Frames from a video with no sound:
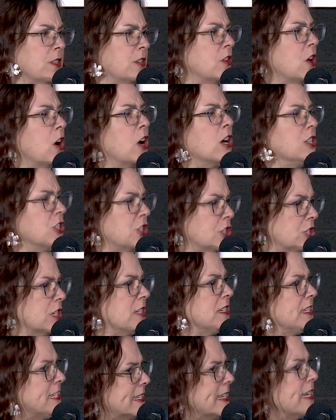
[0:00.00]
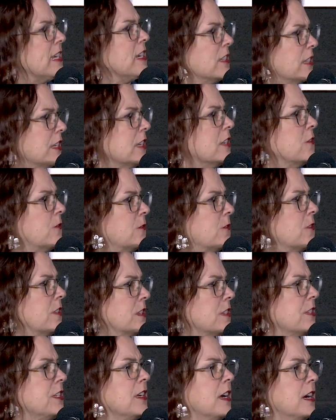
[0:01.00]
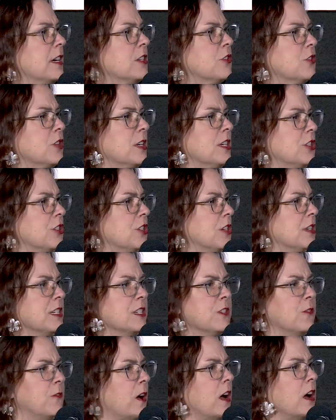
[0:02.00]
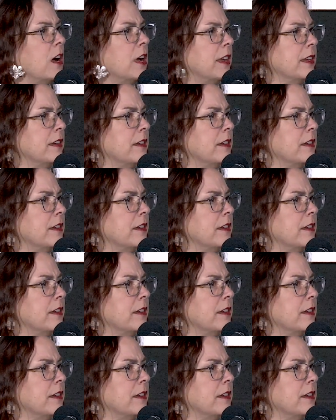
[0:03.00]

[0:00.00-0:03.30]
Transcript: nausea and saline for the dehydration, it's fine.